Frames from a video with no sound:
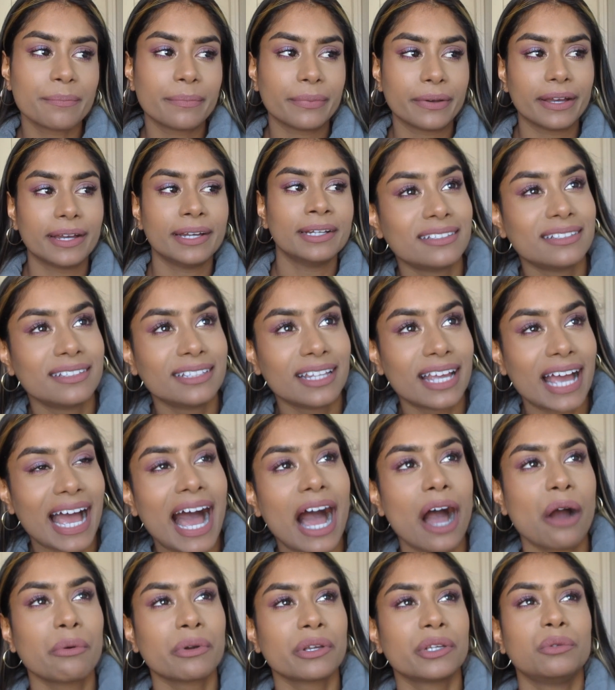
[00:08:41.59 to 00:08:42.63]
but
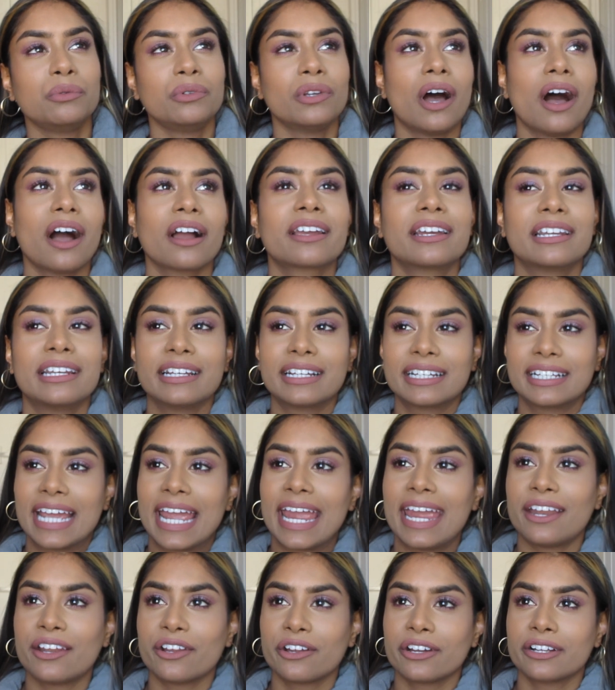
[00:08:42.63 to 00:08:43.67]
how are you not gonna
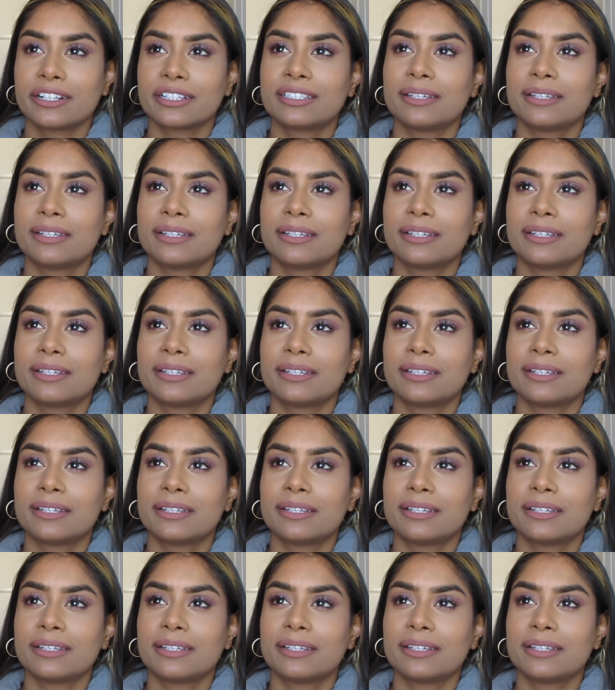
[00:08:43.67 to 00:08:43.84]
cater